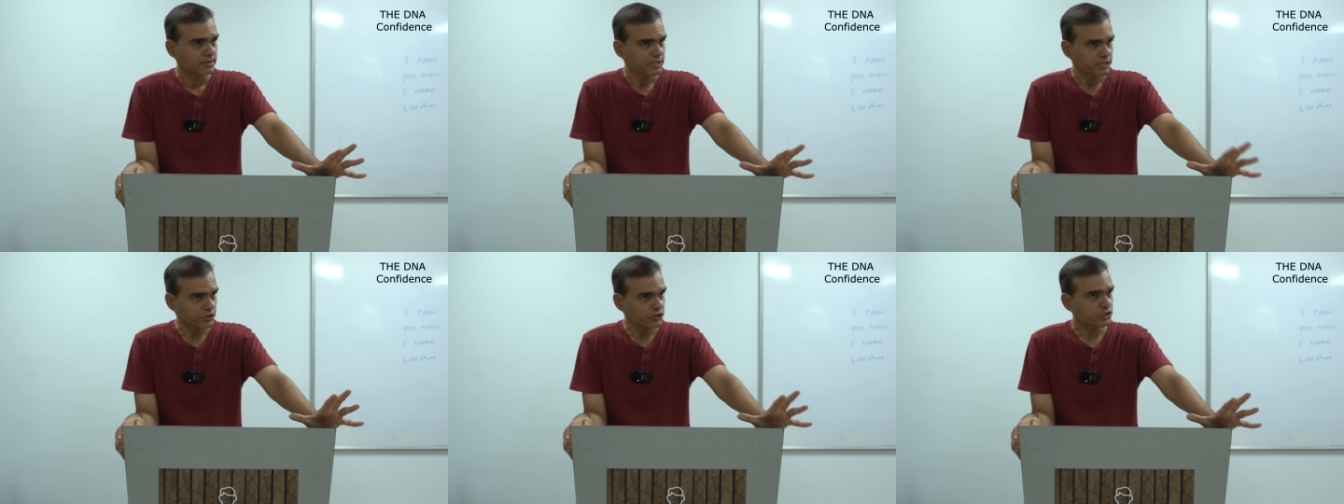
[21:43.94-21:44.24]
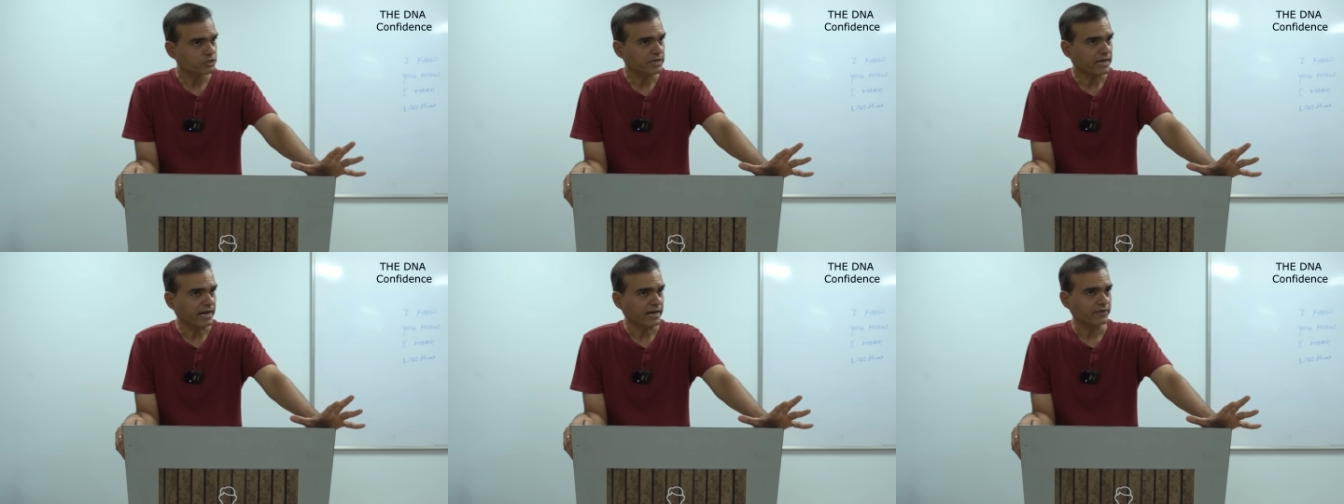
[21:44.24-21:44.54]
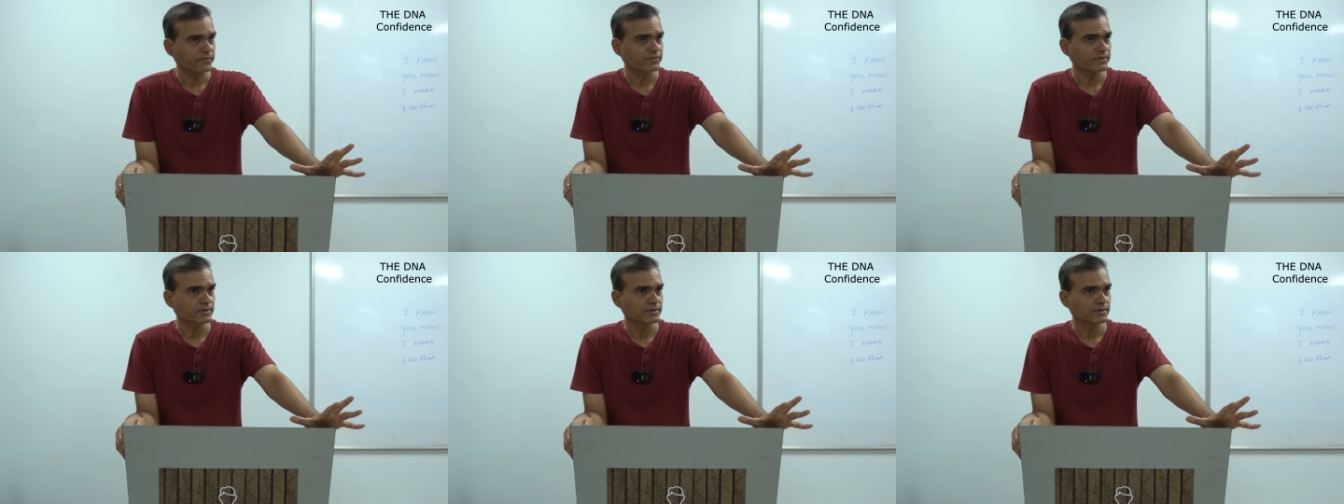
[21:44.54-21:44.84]
You should
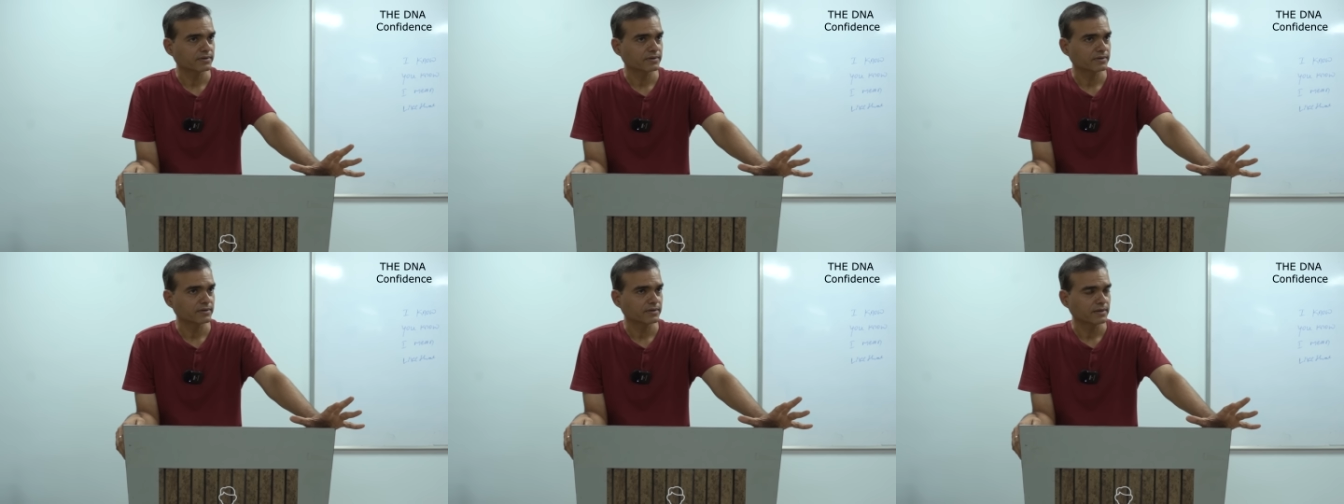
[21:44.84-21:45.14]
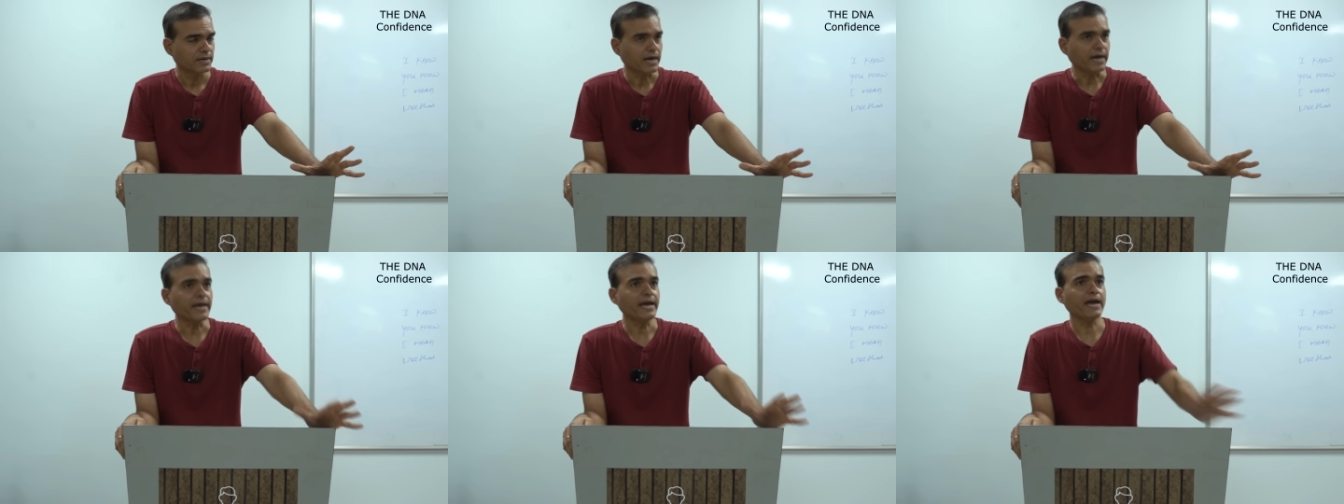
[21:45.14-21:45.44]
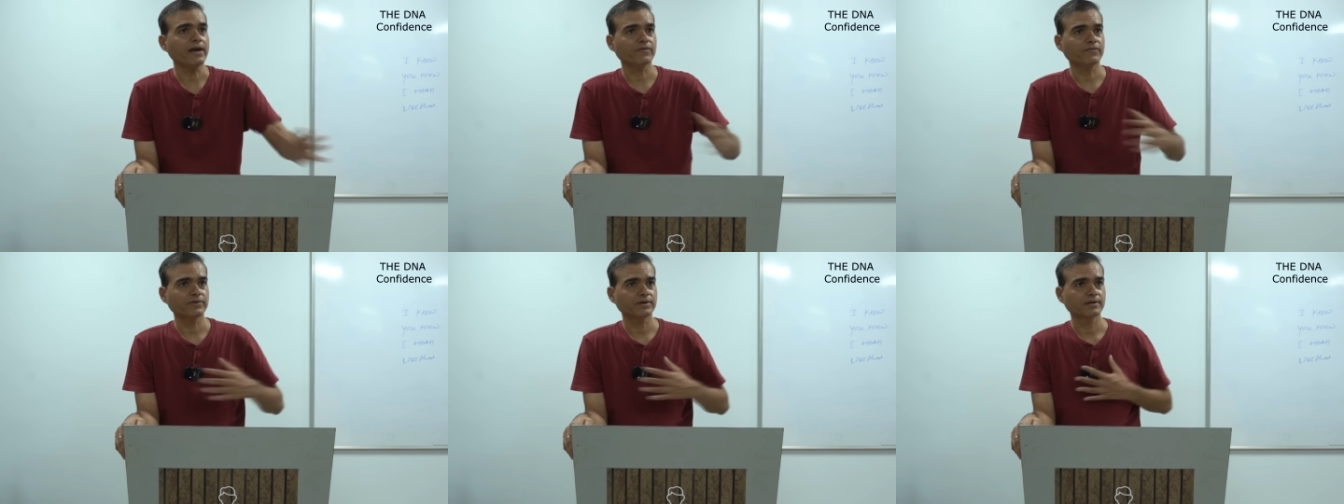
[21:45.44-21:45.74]
have. I
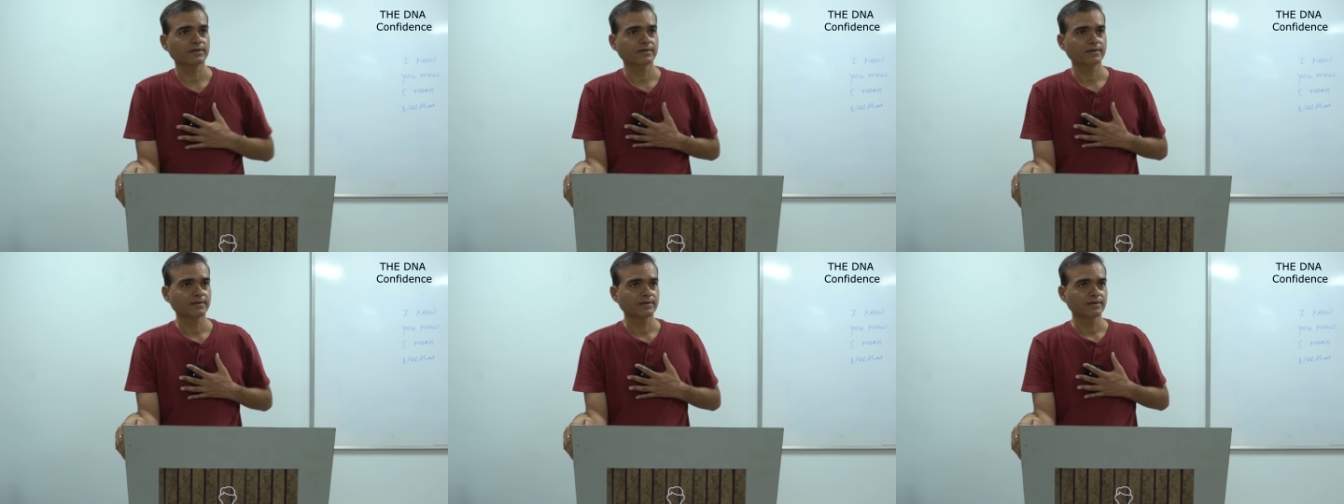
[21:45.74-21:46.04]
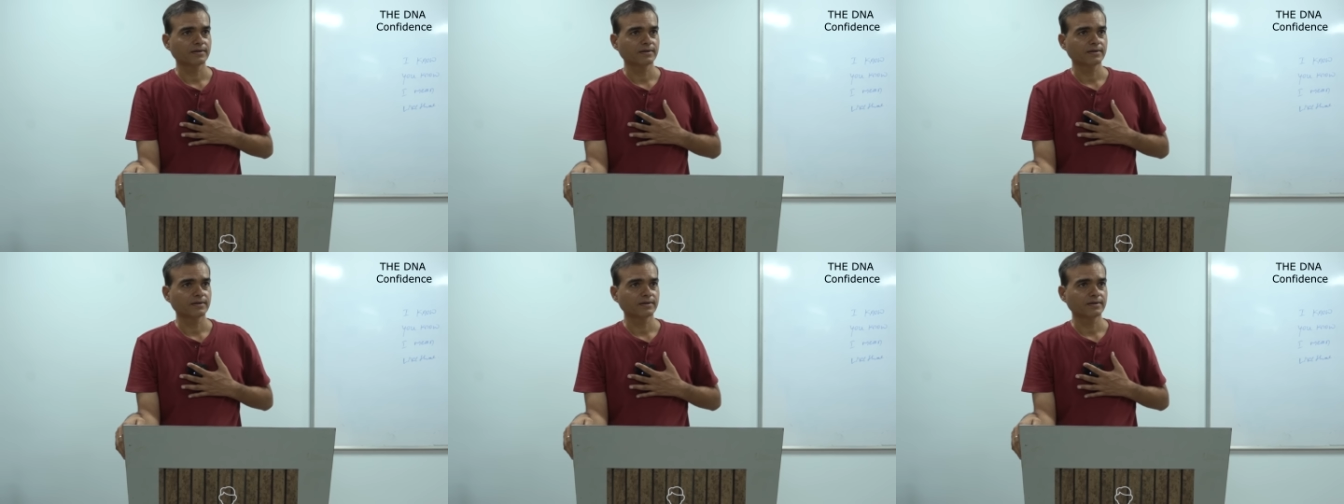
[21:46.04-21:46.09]
have.